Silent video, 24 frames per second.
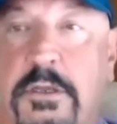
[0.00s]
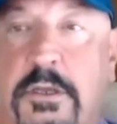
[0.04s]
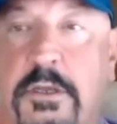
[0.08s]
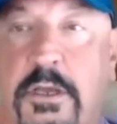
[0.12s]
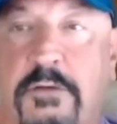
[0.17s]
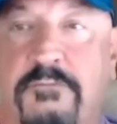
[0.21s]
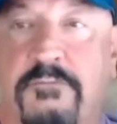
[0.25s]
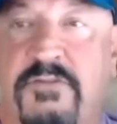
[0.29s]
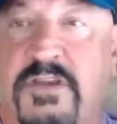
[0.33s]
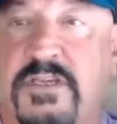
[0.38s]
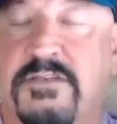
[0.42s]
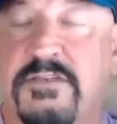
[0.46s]

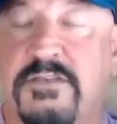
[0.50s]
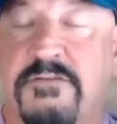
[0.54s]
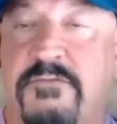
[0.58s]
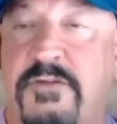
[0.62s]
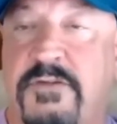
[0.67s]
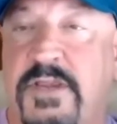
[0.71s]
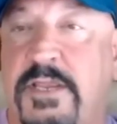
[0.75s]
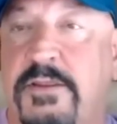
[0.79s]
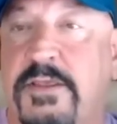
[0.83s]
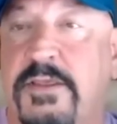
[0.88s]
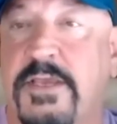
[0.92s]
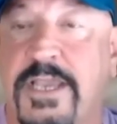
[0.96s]

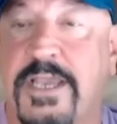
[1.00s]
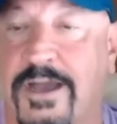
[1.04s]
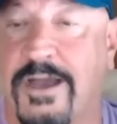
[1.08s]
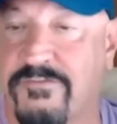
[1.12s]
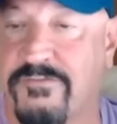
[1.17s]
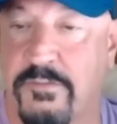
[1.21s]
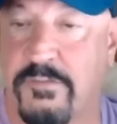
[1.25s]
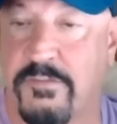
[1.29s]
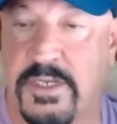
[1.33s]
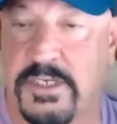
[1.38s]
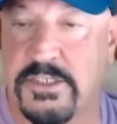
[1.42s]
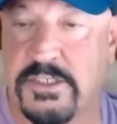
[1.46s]
vis-a-vis the
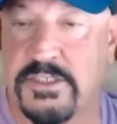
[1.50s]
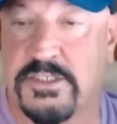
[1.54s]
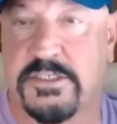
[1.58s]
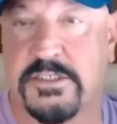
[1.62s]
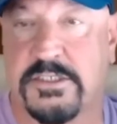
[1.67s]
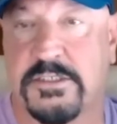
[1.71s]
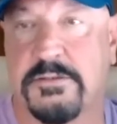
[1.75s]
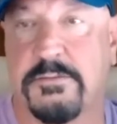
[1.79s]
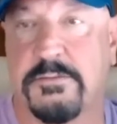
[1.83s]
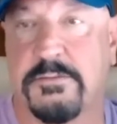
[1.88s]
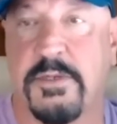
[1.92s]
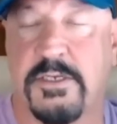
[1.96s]

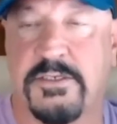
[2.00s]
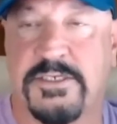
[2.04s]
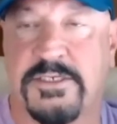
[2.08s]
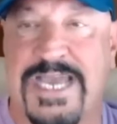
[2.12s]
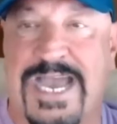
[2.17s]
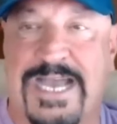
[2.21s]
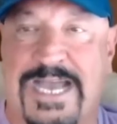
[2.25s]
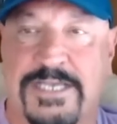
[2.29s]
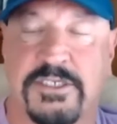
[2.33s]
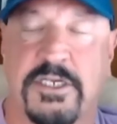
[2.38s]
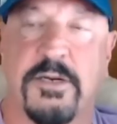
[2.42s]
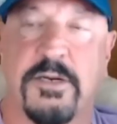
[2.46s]
government's
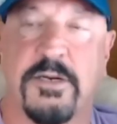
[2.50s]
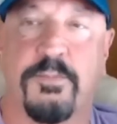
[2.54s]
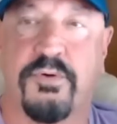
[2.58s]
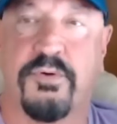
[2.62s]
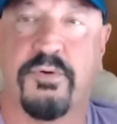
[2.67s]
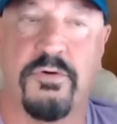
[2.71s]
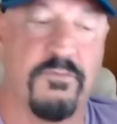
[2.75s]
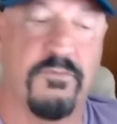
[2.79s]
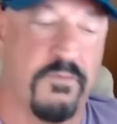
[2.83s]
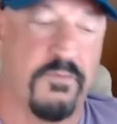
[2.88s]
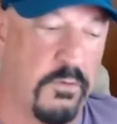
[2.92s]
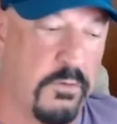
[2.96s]
tacit
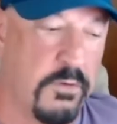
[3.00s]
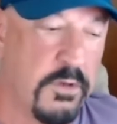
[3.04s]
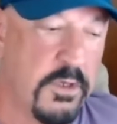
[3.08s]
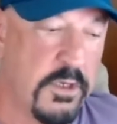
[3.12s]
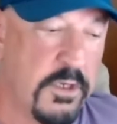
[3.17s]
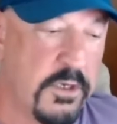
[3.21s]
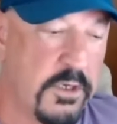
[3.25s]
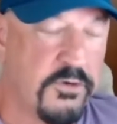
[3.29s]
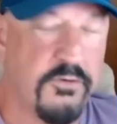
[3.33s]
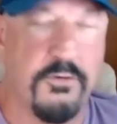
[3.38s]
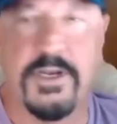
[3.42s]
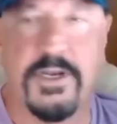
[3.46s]
approval
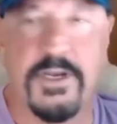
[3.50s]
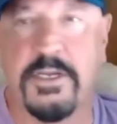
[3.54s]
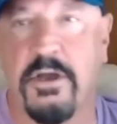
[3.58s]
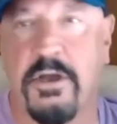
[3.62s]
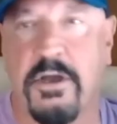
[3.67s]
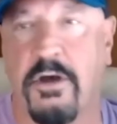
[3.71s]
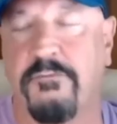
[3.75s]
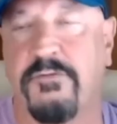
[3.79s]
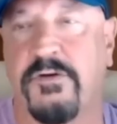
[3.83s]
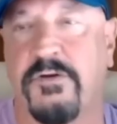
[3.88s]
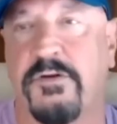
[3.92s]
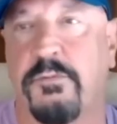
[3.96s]
during
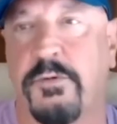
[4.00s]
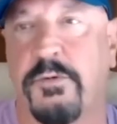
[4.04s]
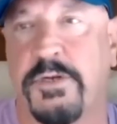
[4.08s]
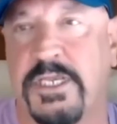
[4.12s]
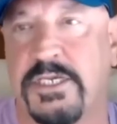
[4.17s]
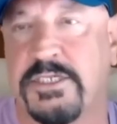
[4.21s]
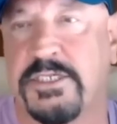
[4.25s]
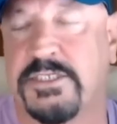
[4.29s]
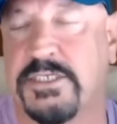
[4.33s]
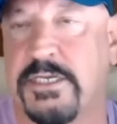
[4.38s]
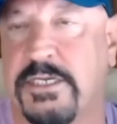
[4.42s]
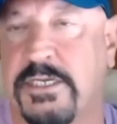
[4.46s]
COVID when they
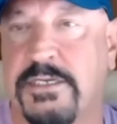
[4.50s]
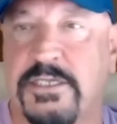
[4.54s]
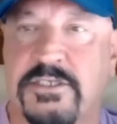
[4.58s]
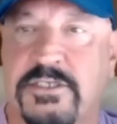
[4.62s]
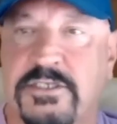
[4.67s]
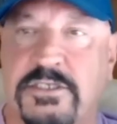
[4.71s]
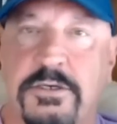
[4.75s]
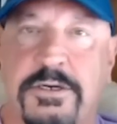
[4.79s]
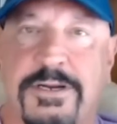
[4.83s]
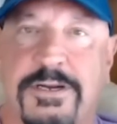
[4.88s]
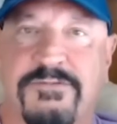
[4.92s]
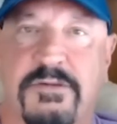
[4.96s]
said, listen,
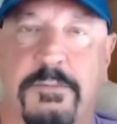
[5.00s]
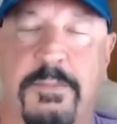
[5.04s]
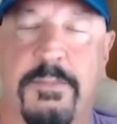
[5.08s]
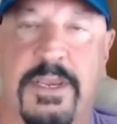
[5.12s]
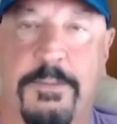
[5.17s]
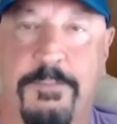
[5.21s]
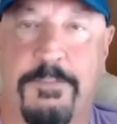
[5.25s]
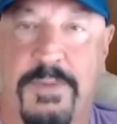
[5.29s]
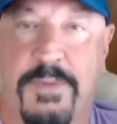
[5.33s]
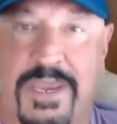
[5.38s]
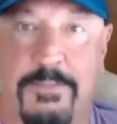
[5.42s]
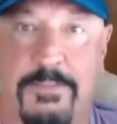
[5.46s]
you don't have to make
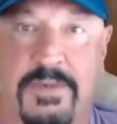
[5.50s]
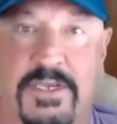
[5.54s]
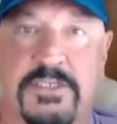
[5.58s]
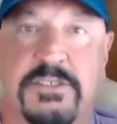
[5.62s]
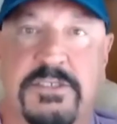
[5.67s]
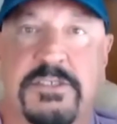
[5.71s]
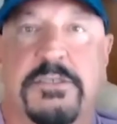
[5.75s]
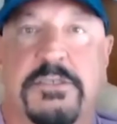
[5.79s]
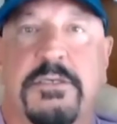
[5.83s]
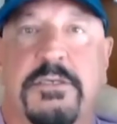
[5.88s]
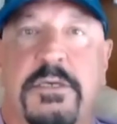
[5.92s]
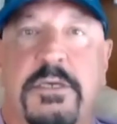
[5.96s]
payments.
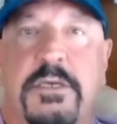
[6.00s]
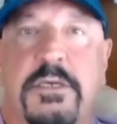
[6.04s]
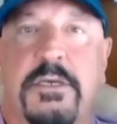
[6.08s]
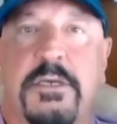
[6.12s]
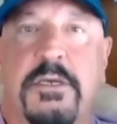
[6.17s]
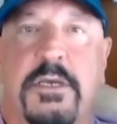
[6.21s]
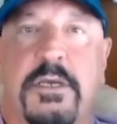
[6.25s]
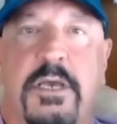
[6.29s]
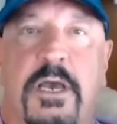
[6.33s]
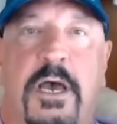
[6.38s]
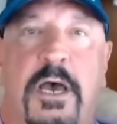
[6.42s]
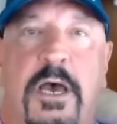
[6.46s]

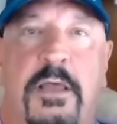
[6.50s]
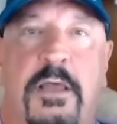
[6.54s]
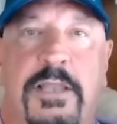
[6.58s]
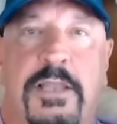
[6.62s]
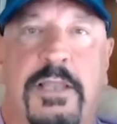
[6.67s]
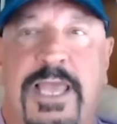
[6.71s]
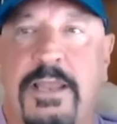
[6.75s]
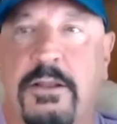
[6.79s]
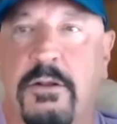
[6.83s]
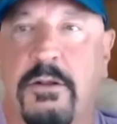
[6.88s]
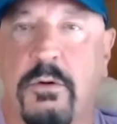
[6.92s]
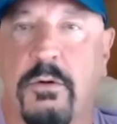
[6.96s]

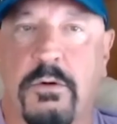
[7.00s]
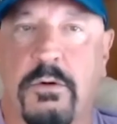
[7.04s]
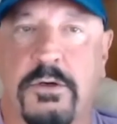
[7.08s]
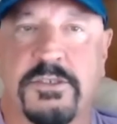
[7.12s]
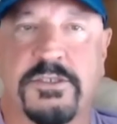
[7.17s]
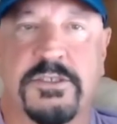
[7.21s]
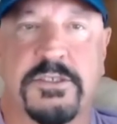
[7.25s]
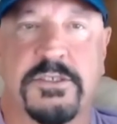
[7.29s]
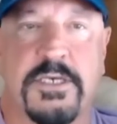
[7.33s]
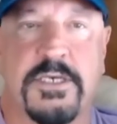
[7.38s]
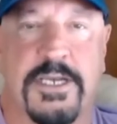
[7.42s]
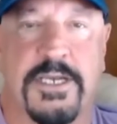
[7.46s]

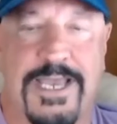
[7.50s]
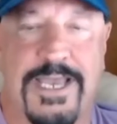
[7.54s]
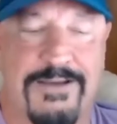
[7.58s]
Landlord's gonna